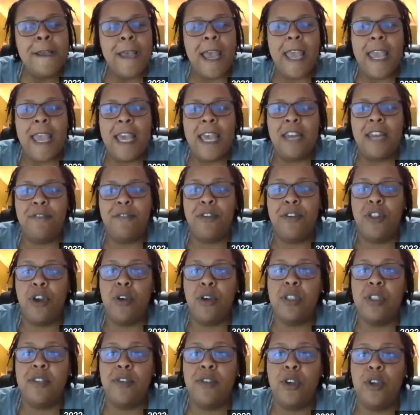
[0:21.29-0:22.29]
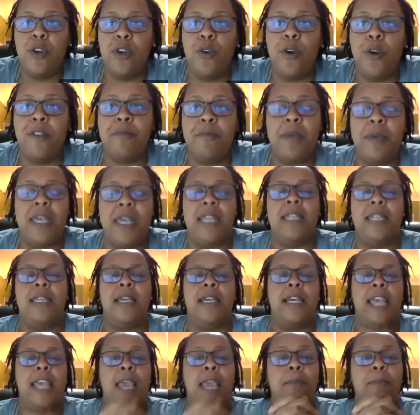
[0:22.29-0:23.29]
And for those of you who have been
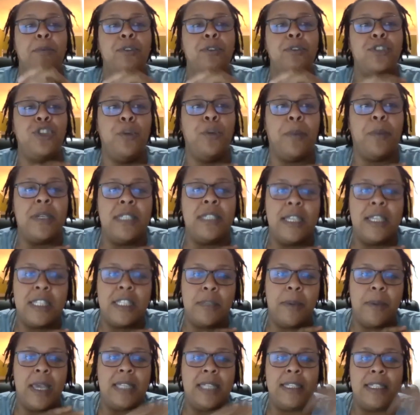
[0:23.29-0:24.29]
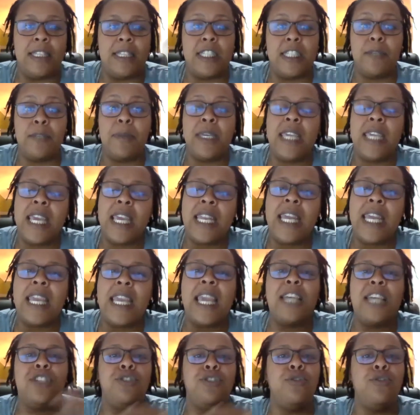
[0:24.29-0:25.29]
able to participate since the beginning,
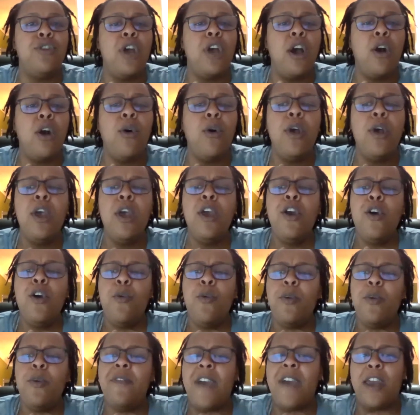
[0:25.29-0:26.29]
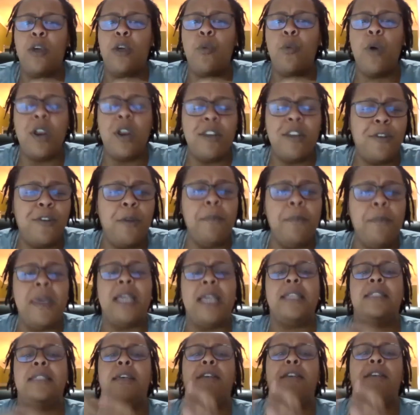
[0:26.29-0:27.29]
as you know, we've had a wonderful
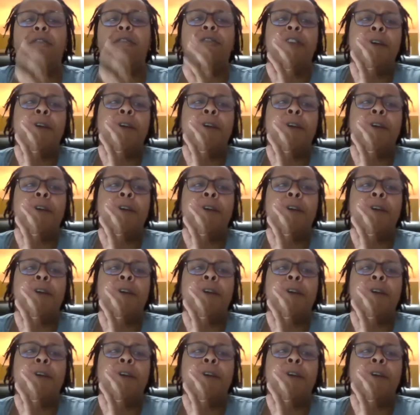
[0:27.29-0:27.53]
mix of